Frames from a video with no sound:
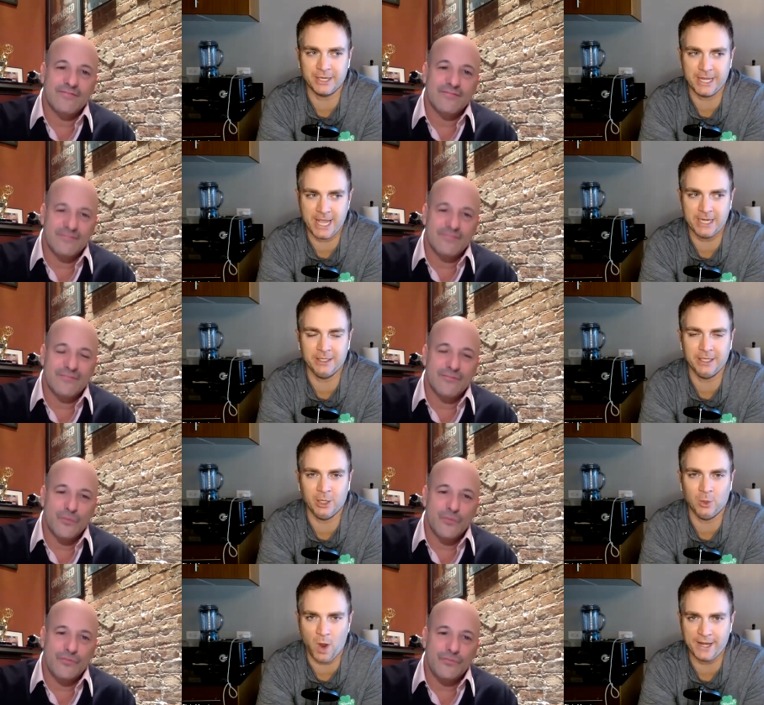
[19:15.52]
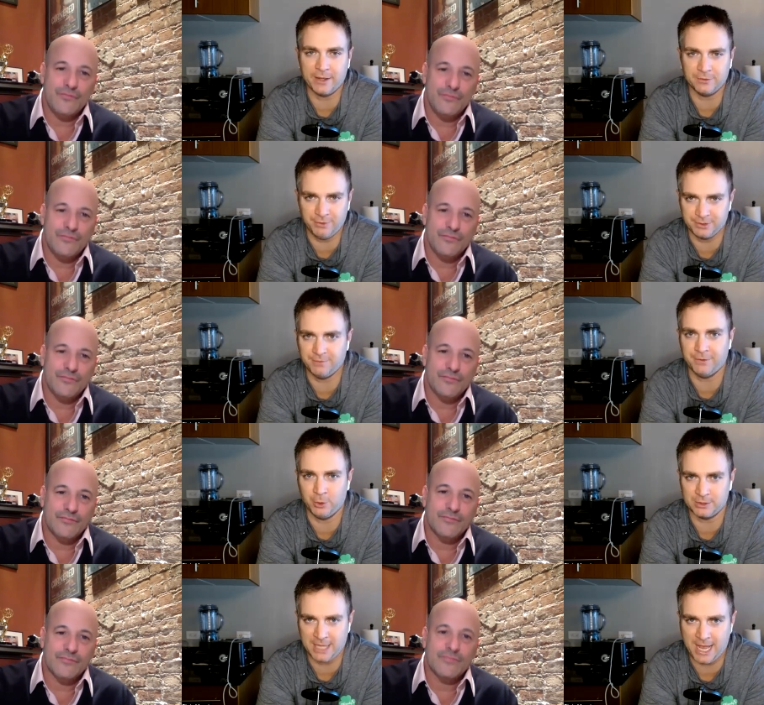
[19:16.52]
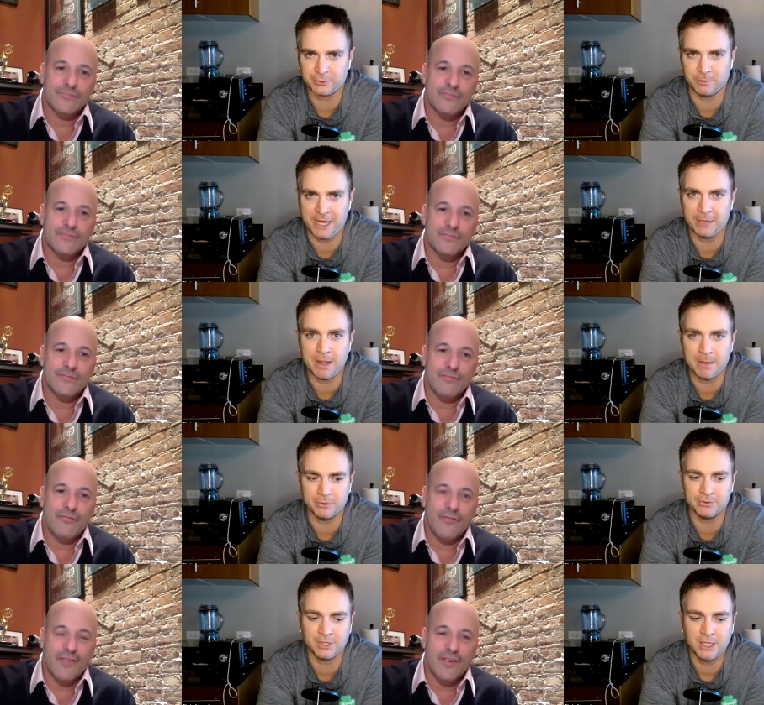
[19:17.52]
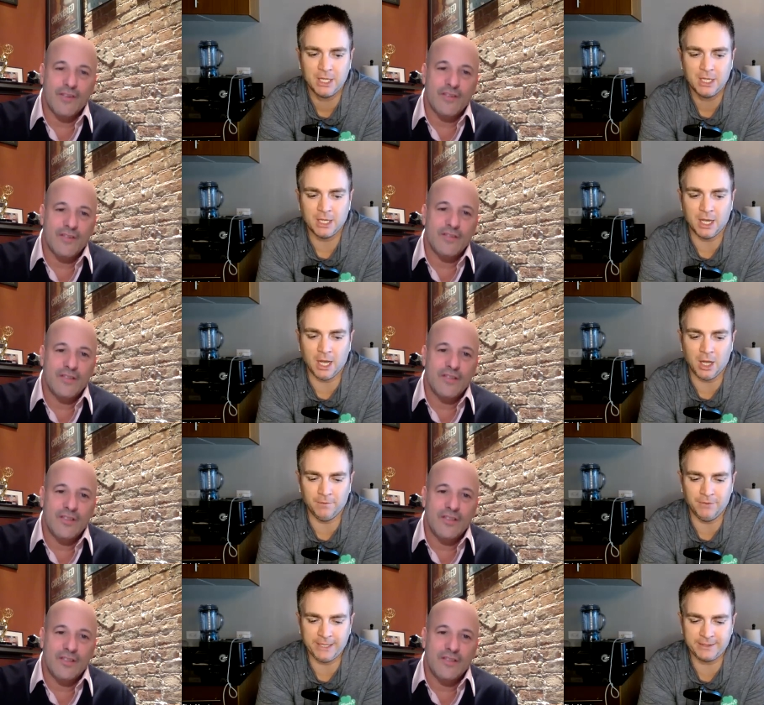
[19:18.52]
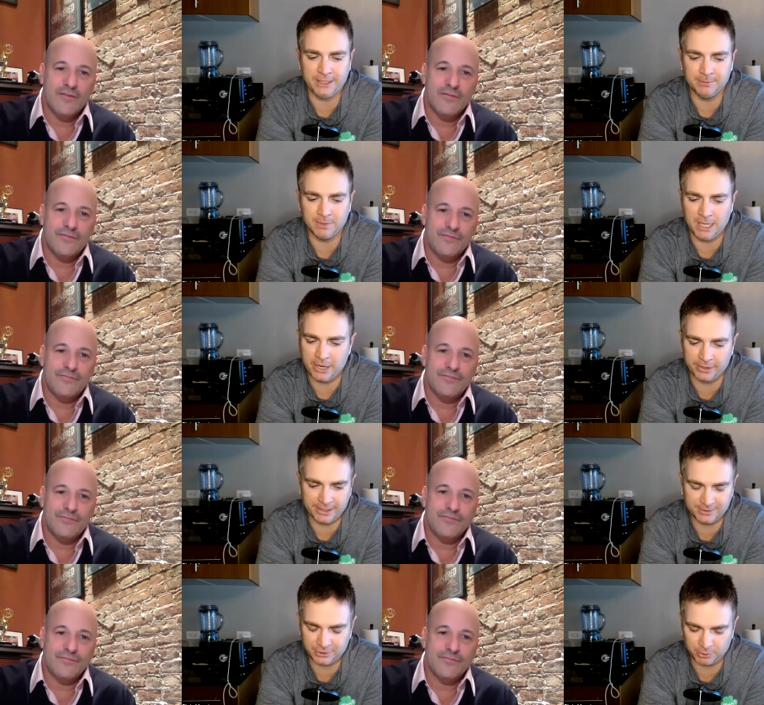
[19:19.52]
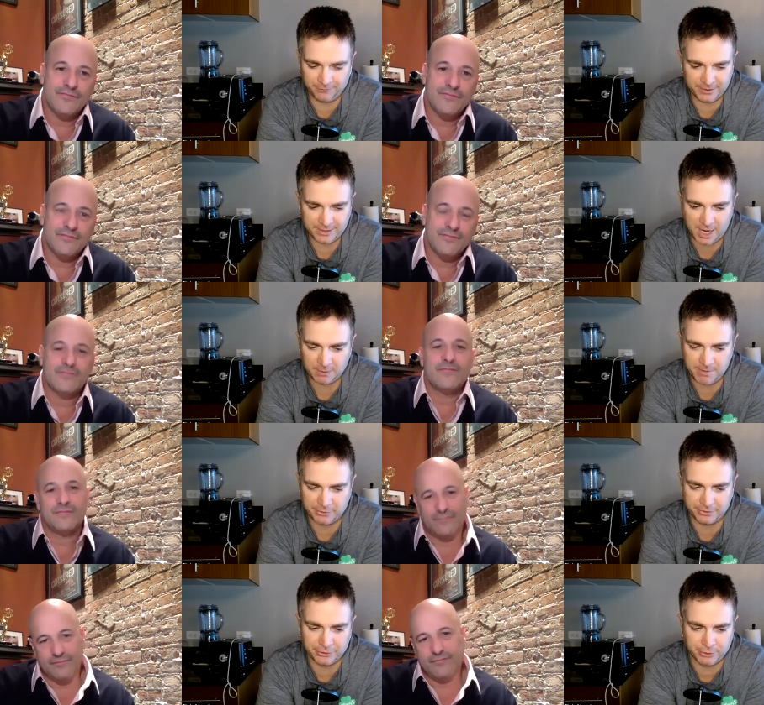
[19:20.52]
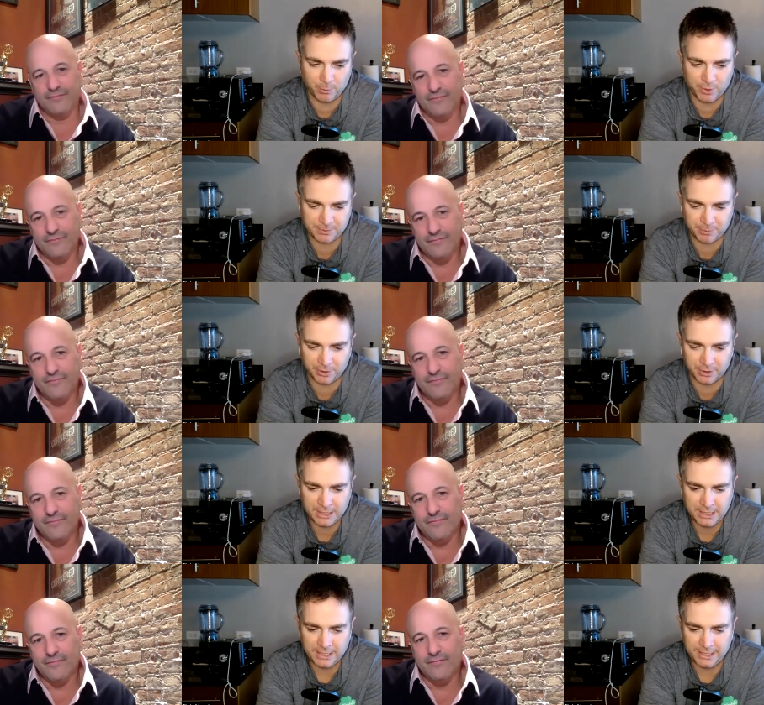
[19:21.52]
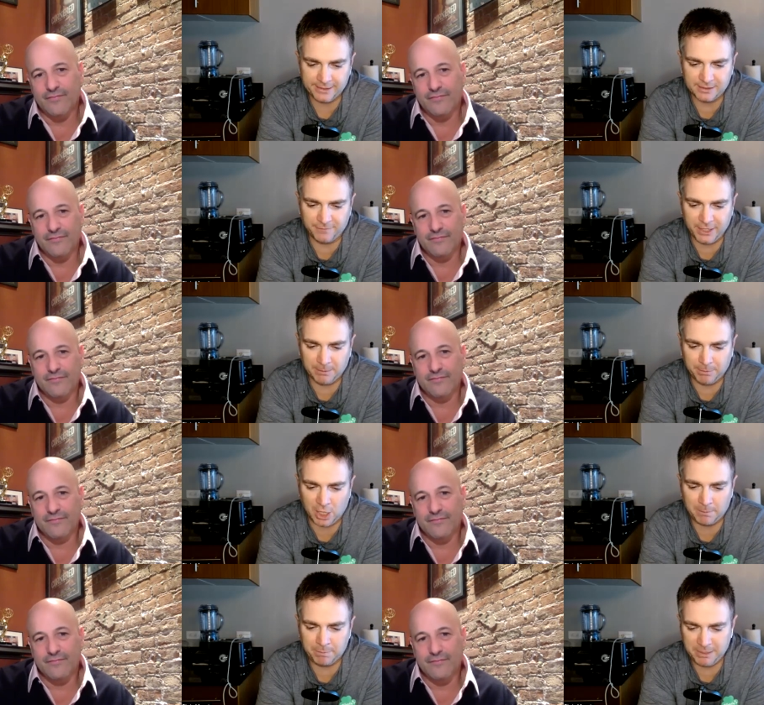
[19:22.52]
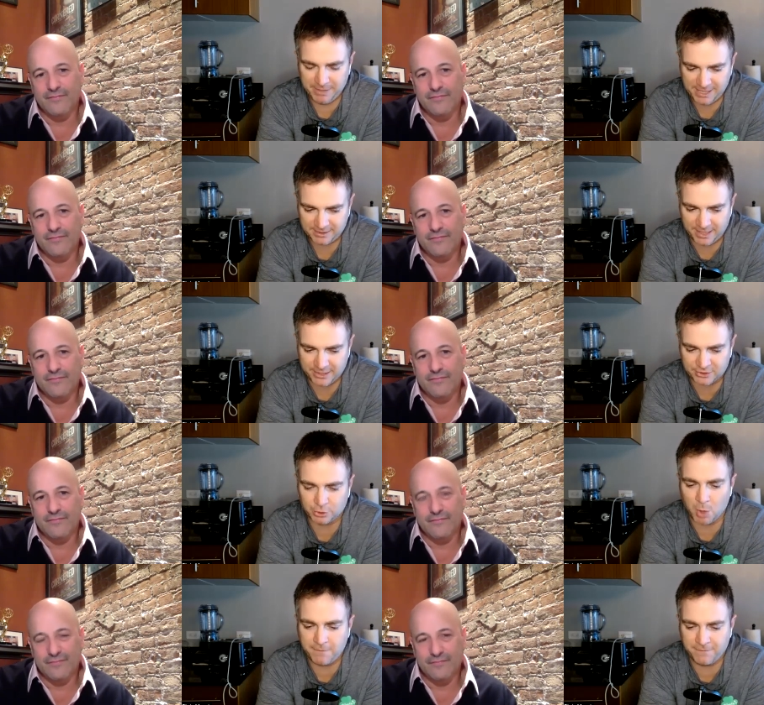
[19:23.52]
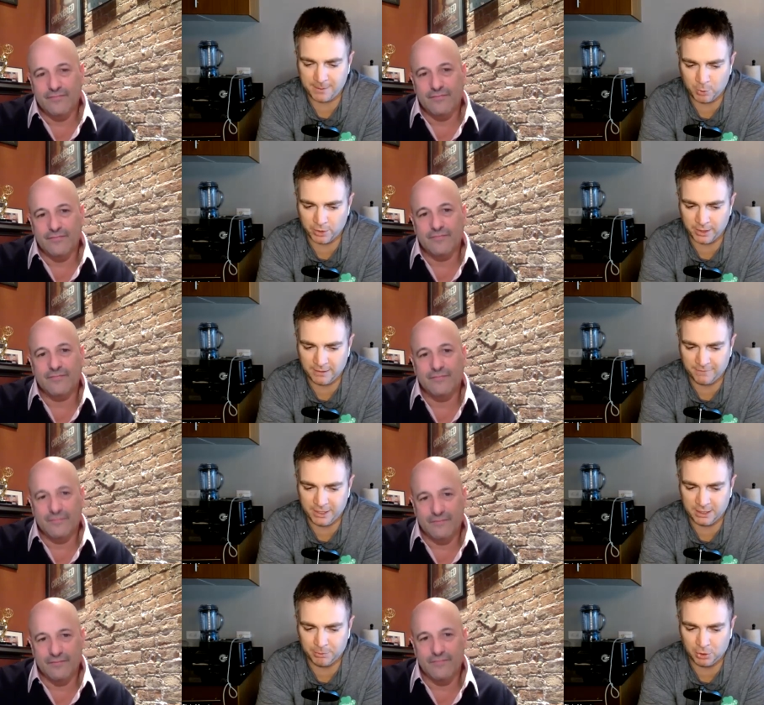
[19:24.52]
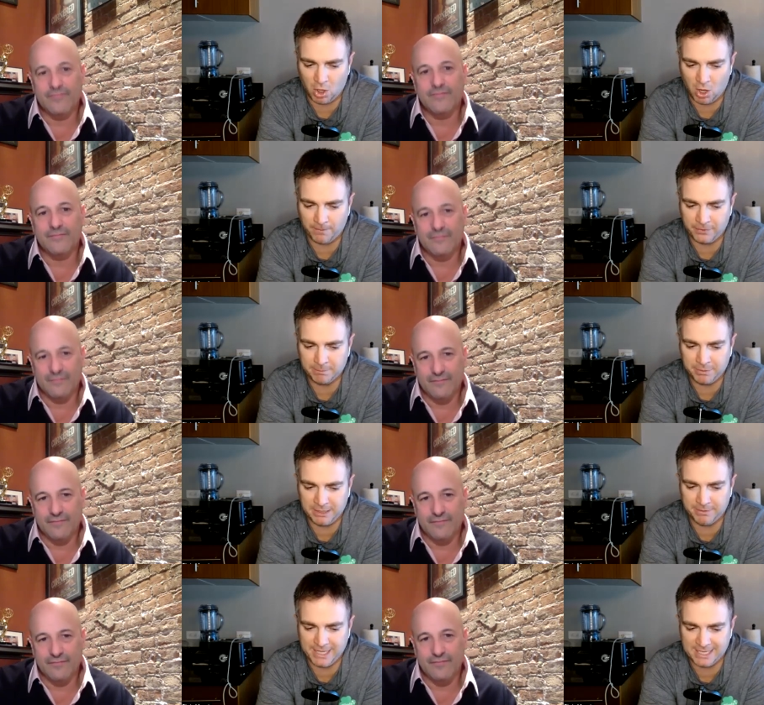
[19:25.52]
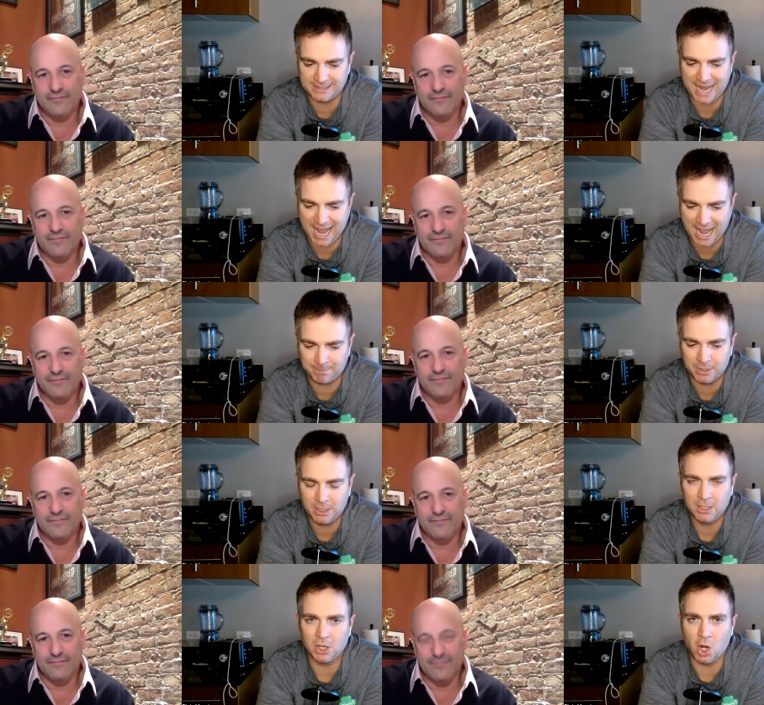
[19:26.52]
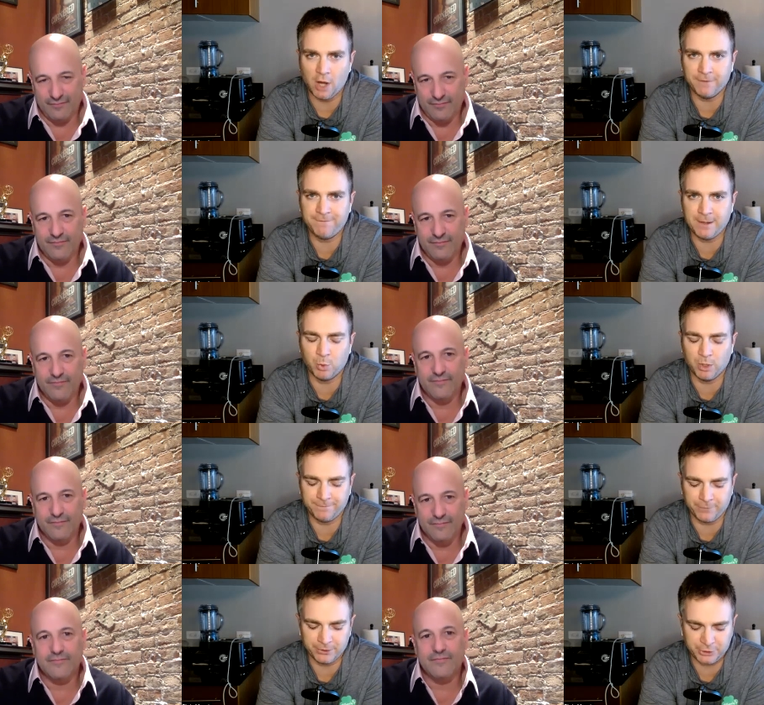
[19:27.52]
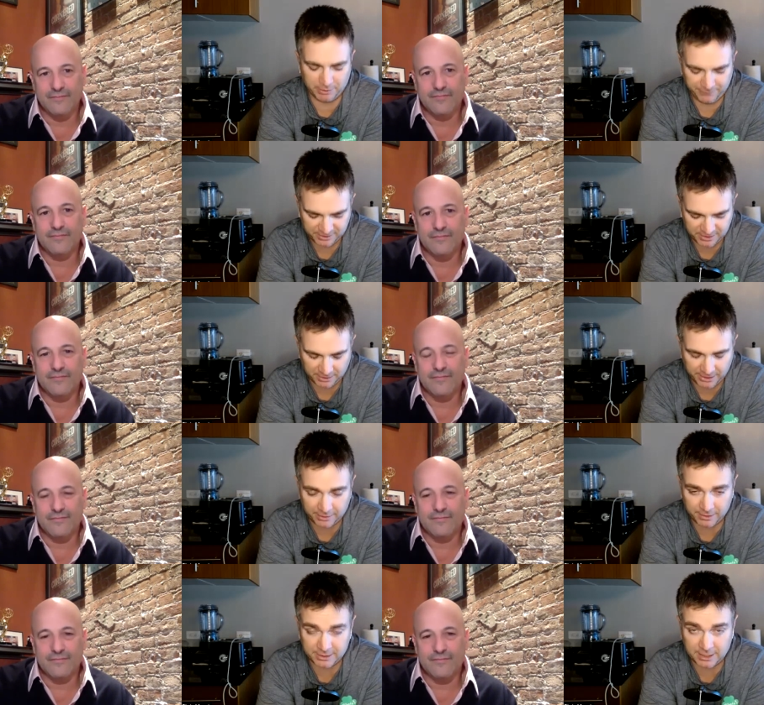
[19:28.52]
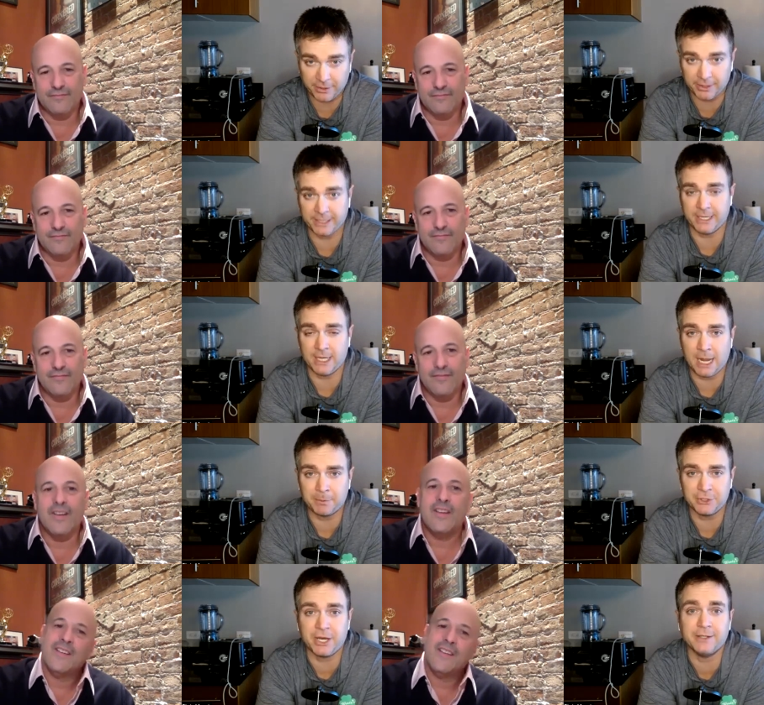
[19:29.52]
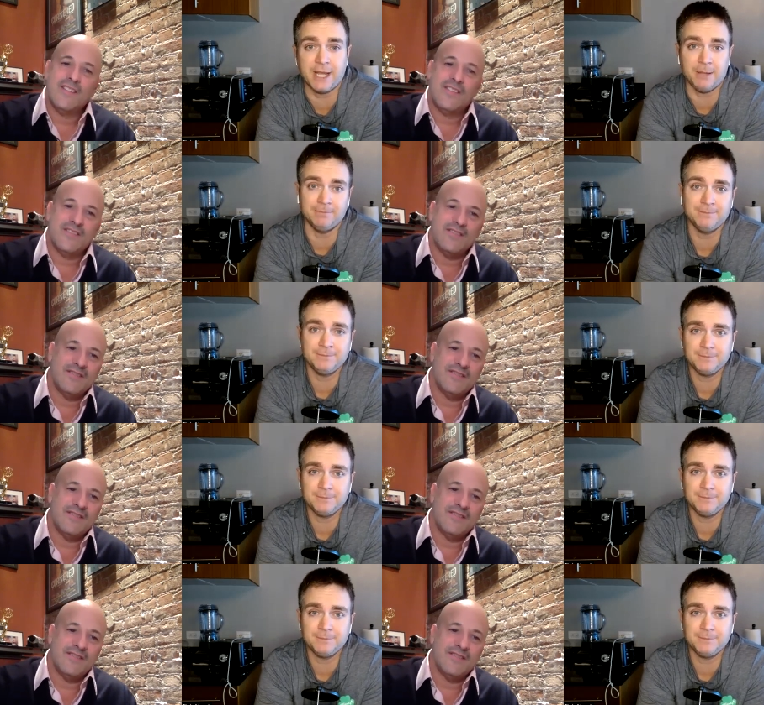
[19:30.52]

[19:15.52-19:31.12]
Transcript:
Speaker 1: to get a White House visit for those last remaining members uh, of that team. Uh, Eric, it's a terrific documentary. The Dream Whisperer is available on PBS stations throughout February, available on the PBS app on February 1st. Terrific uh, stuff, Eric, and uh, I appreciate your time.